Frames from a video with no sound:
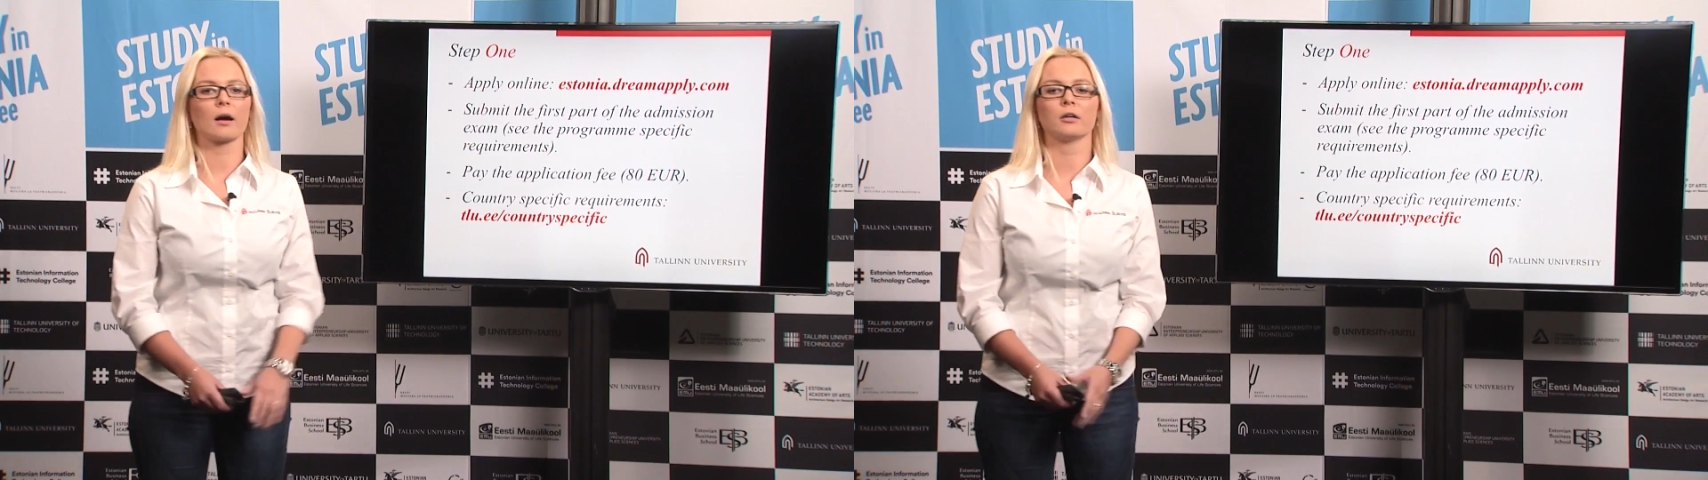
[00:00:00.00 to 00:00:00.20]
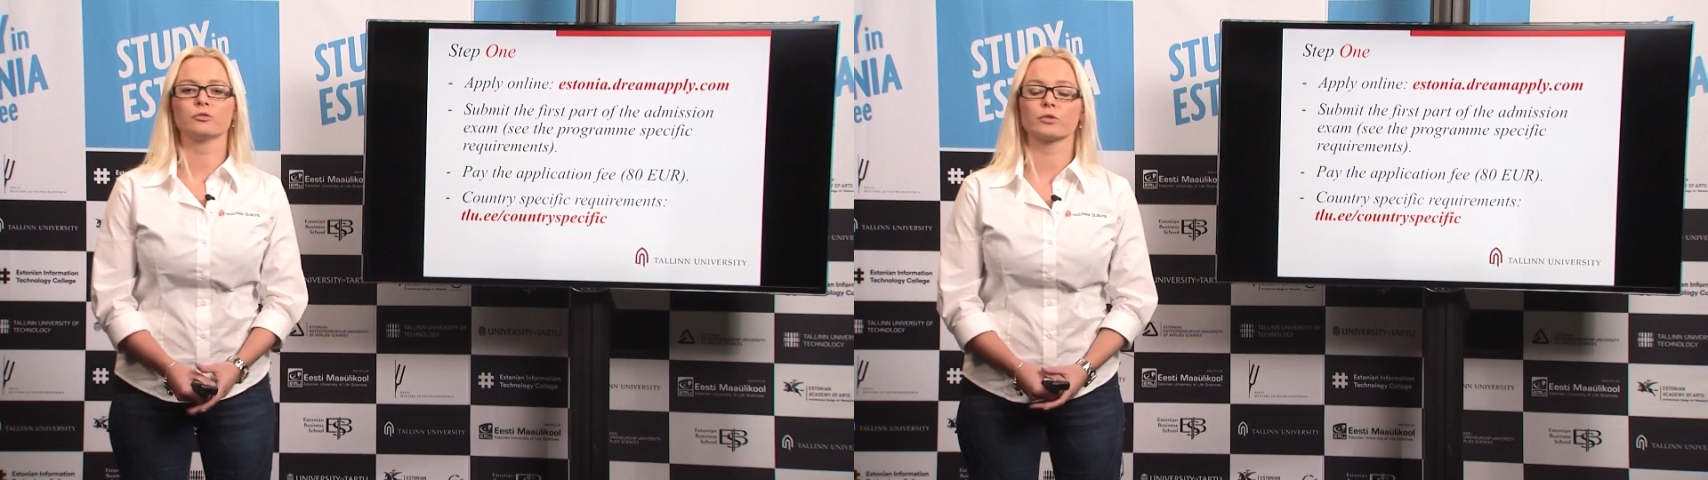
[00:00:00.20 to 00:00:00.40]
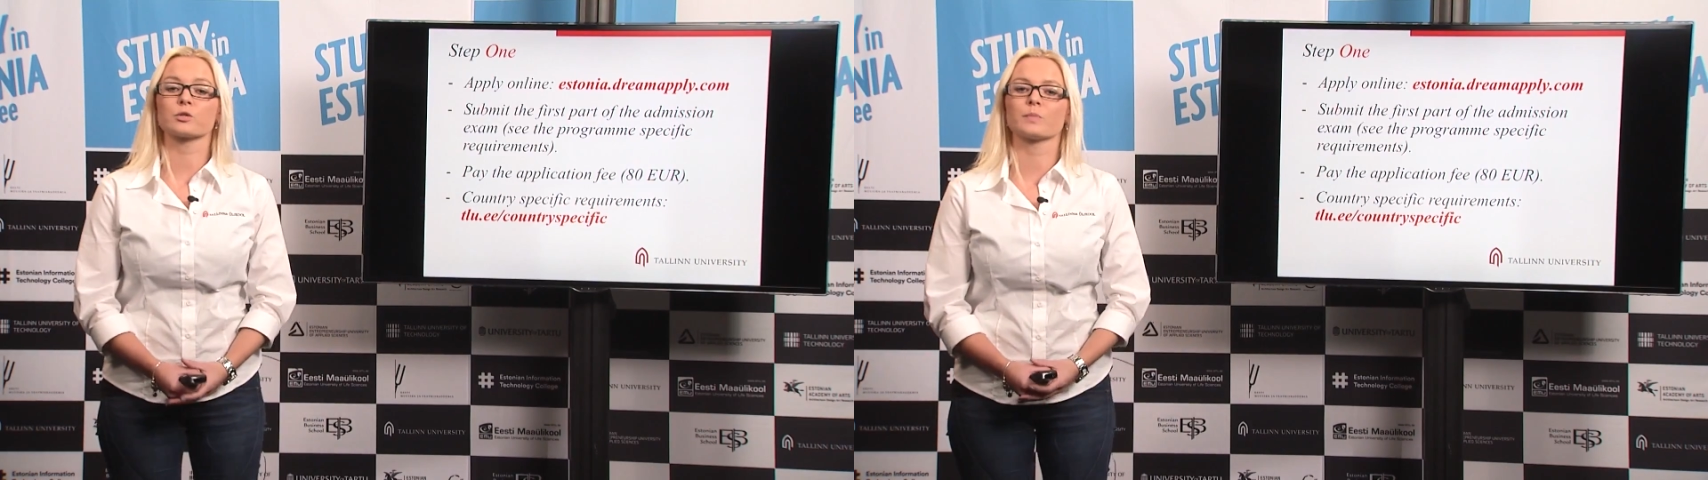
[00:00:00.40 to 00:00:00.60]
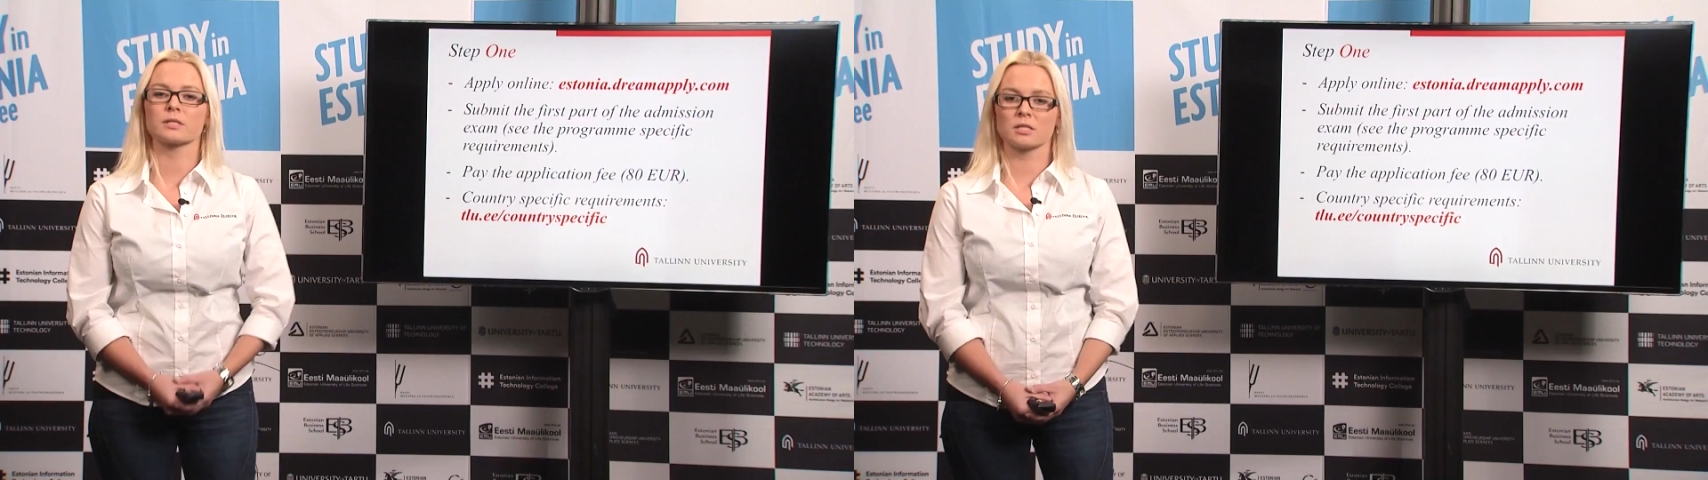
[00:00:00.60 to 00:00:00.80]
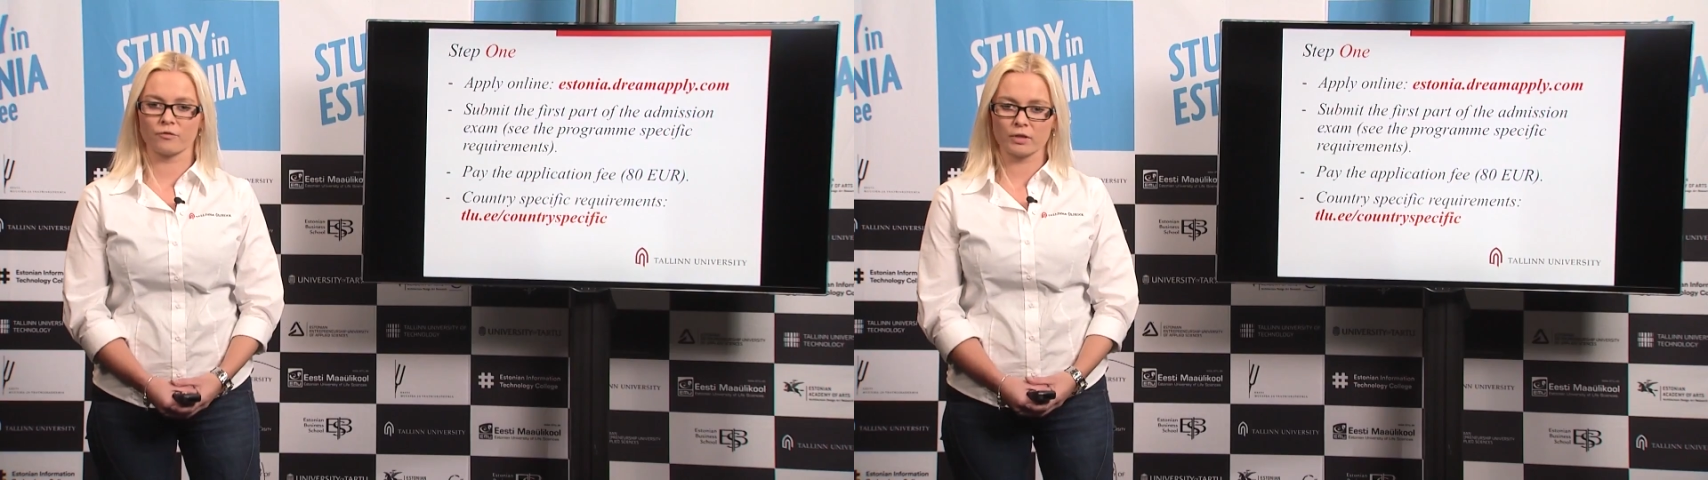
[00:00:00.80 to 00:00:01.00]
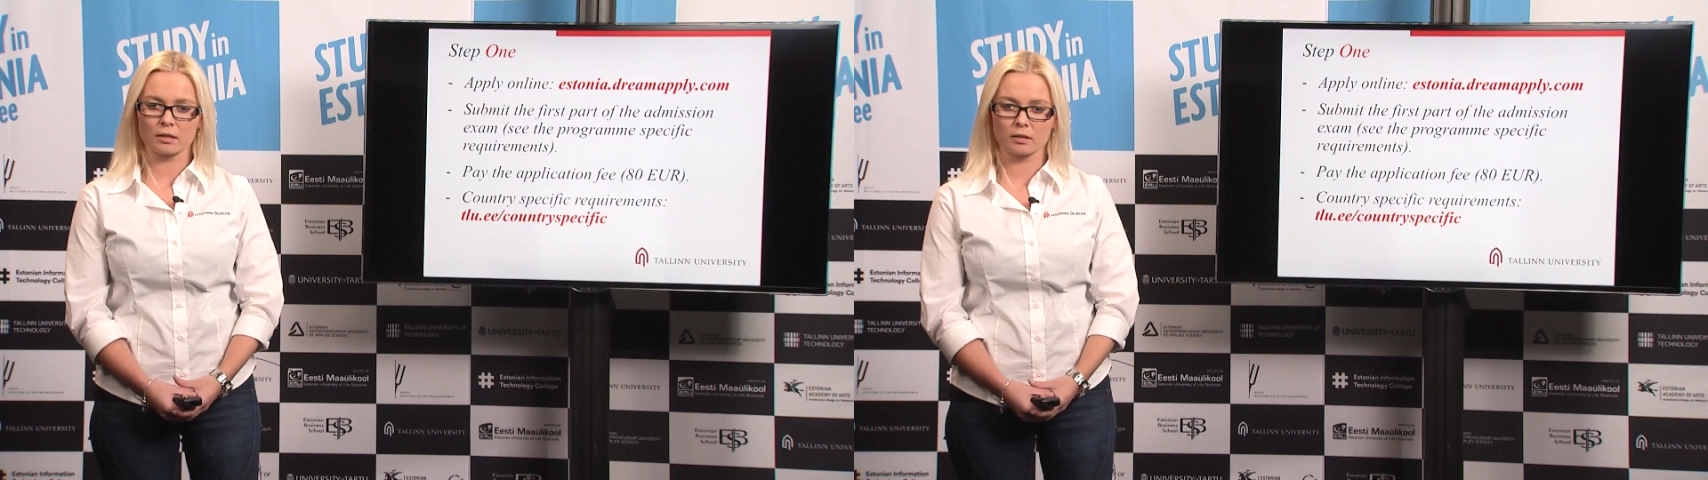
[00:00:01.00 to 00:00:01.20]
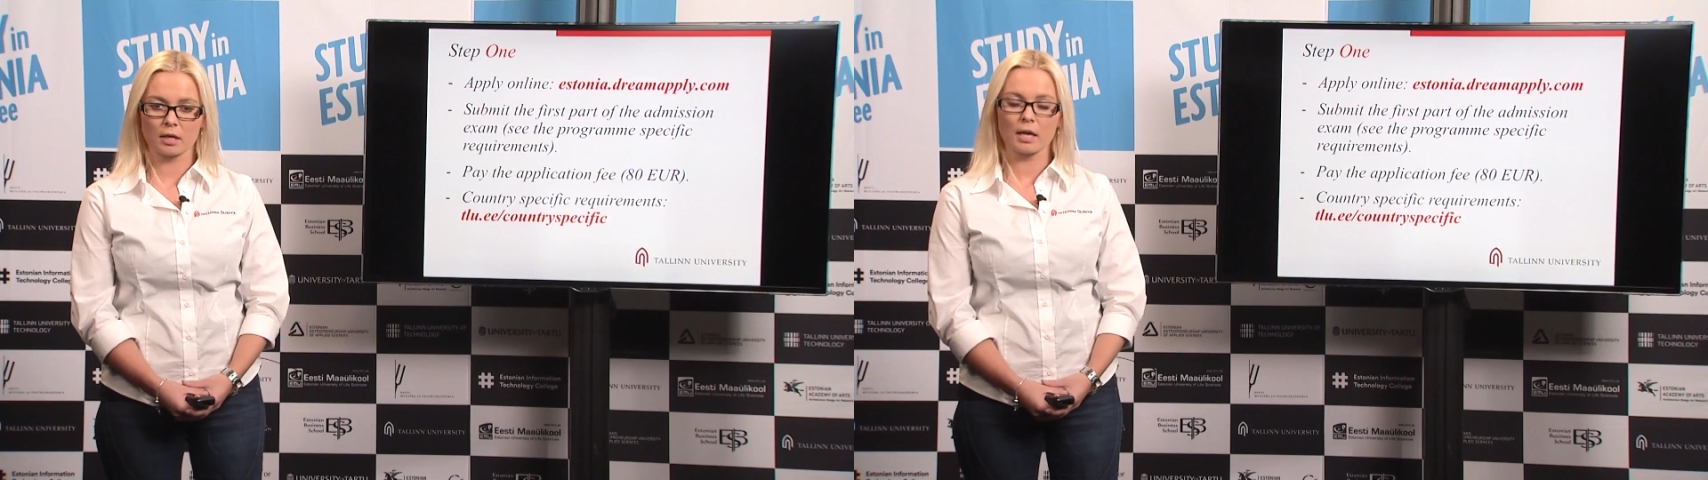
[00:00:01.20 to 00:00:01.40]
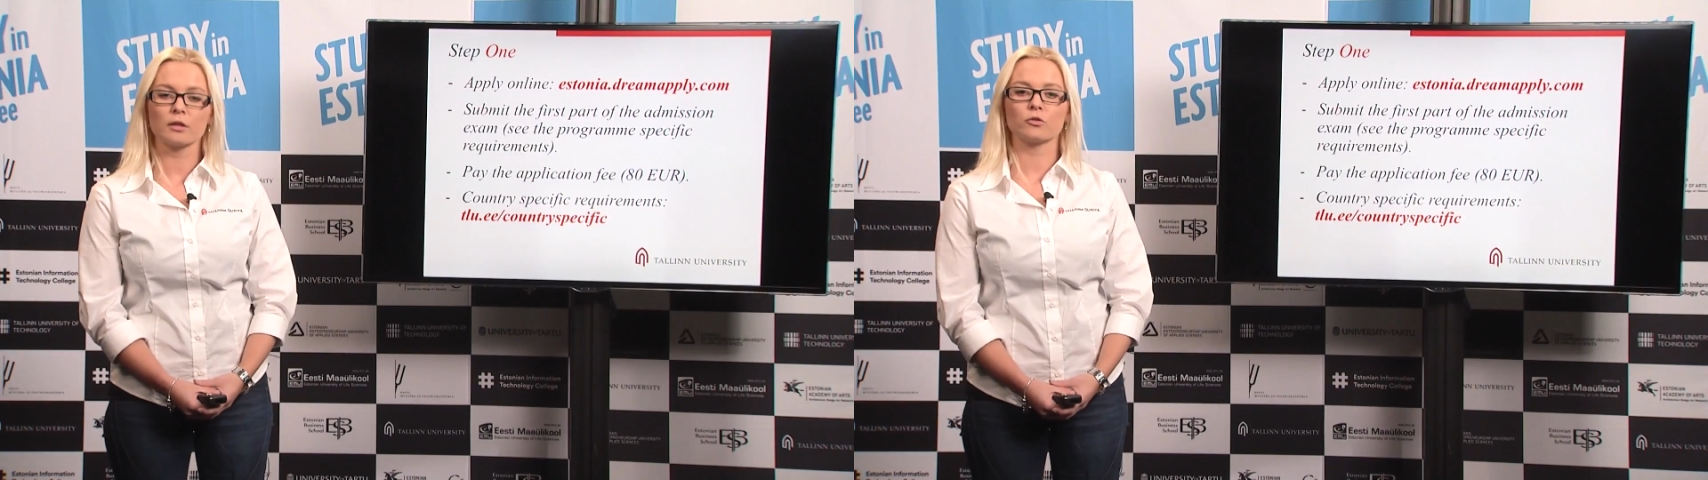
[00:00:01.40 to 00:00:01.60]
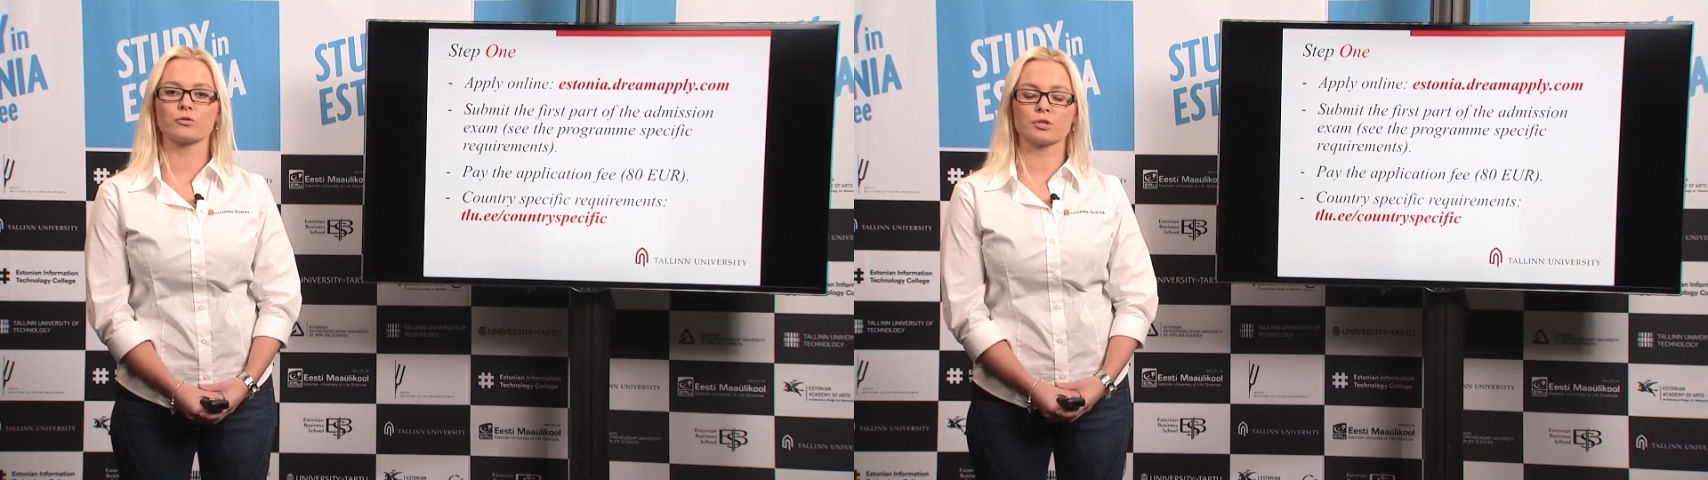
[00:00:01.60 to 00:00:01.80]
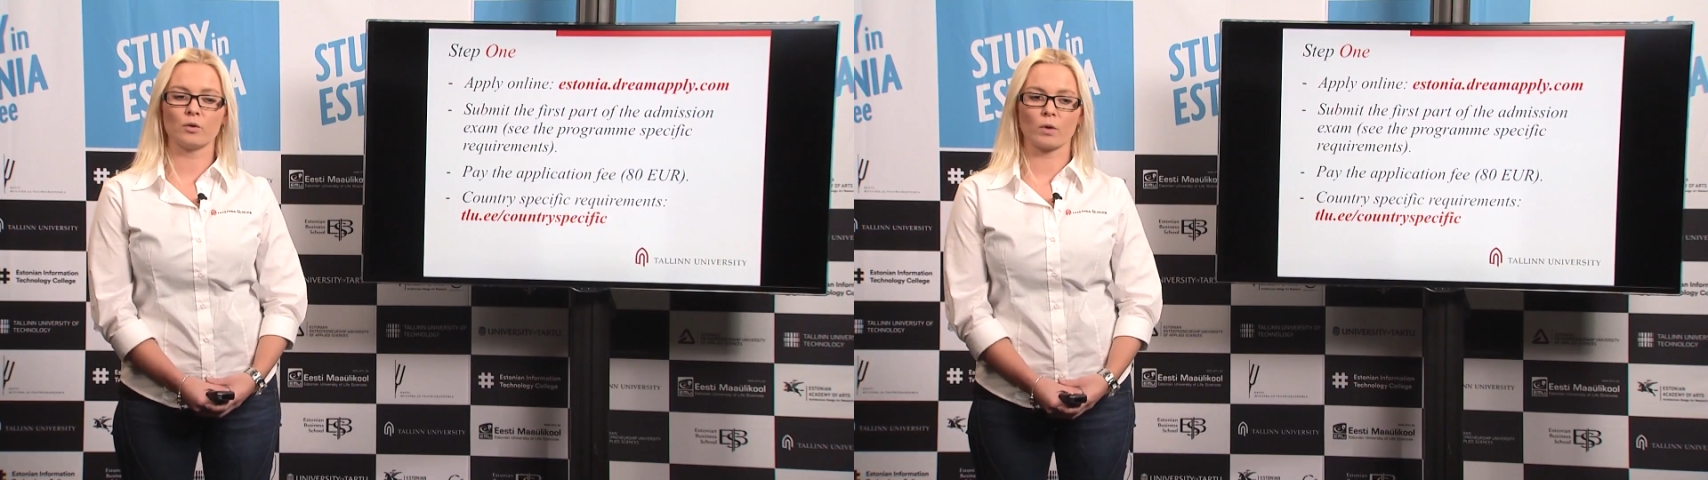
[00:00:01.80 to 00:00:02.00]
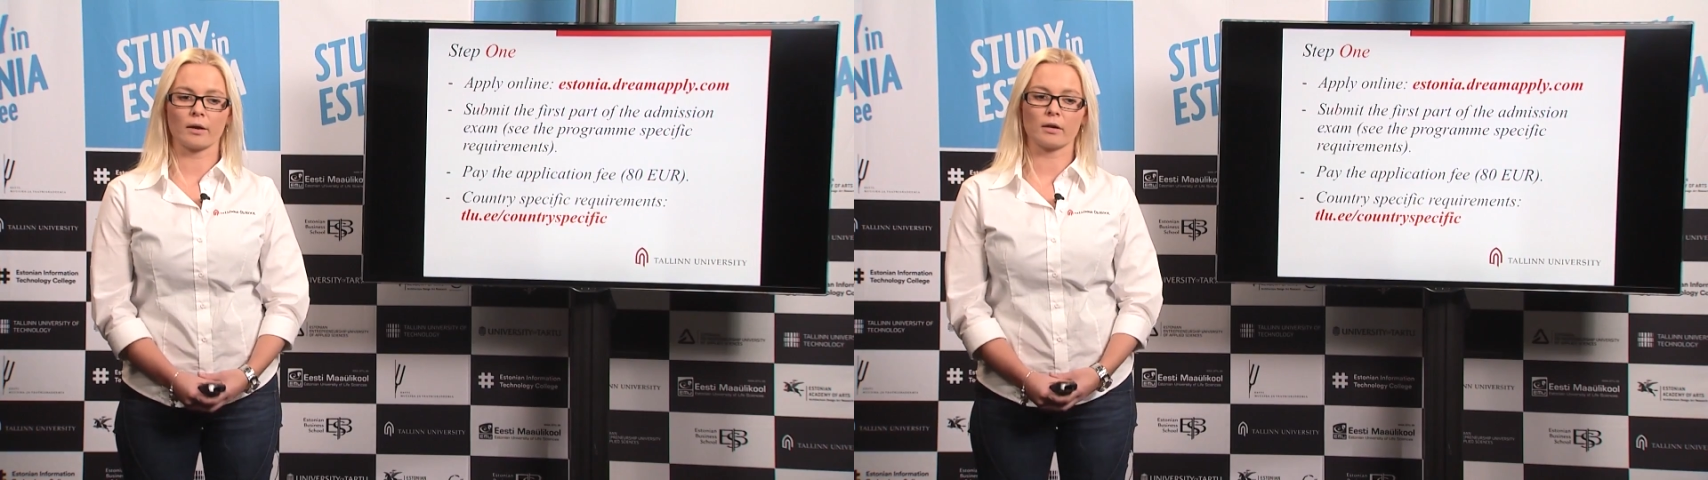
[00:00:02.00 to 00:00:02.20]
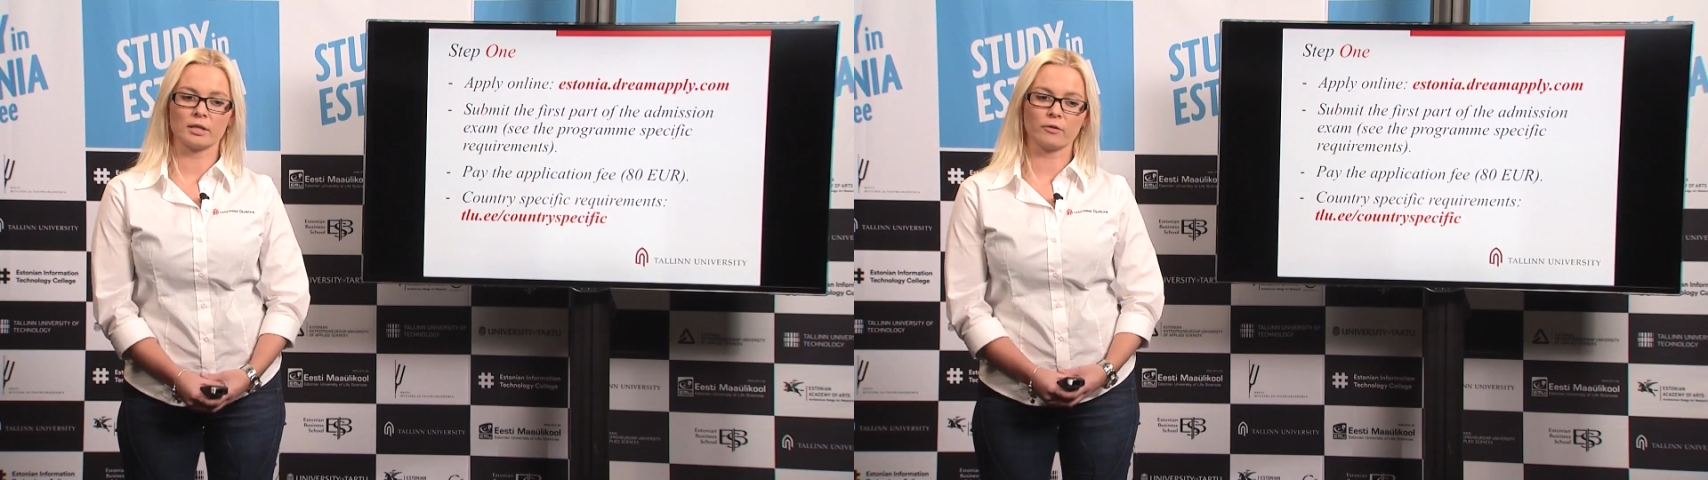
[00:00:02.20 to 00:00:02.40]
country-specific to see what,